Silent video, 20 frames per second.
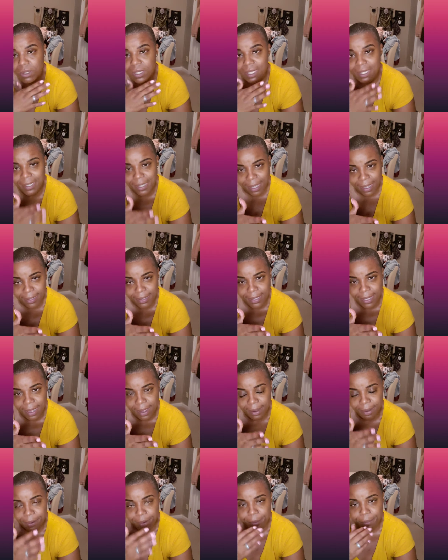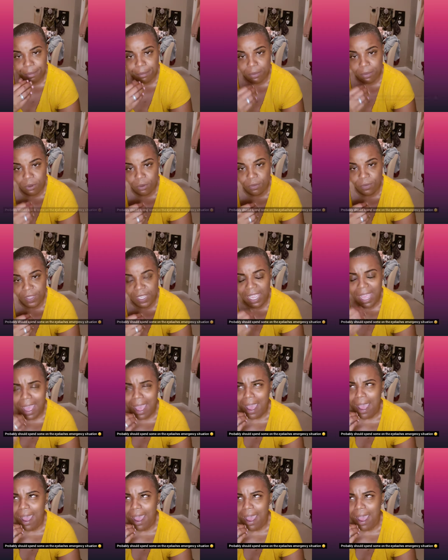satire movie.